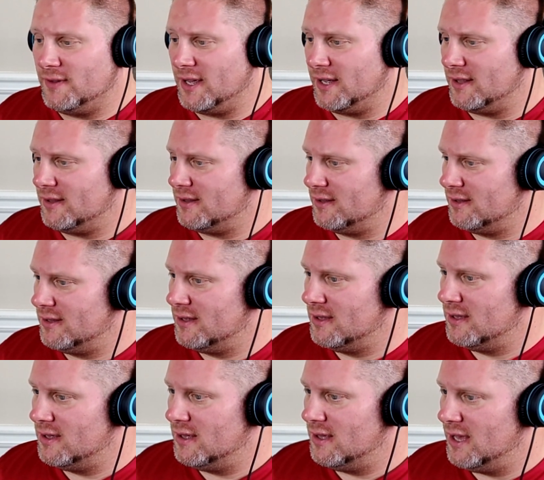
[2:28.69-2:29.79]
Like,
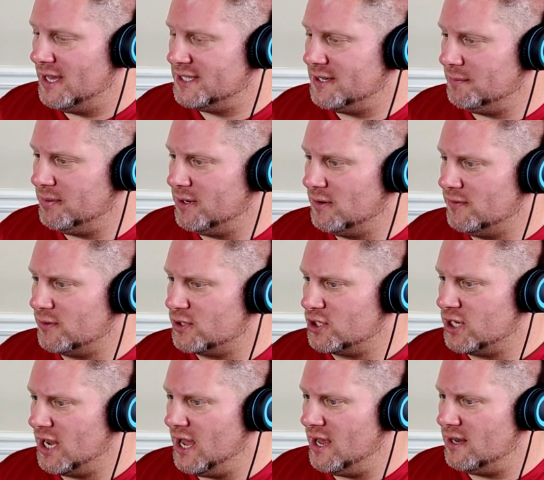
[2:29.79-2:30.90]
that's a beautiful
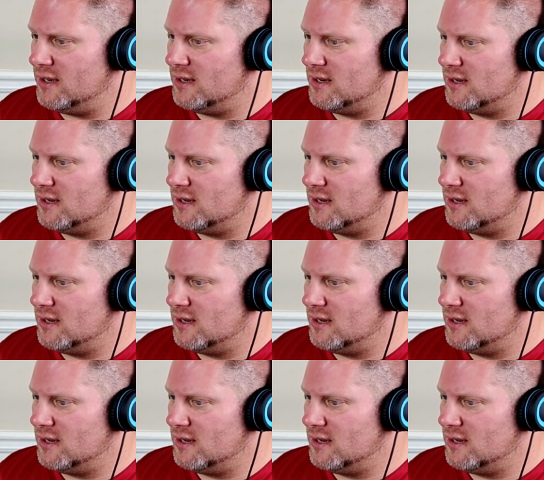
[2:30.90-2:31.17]
shot.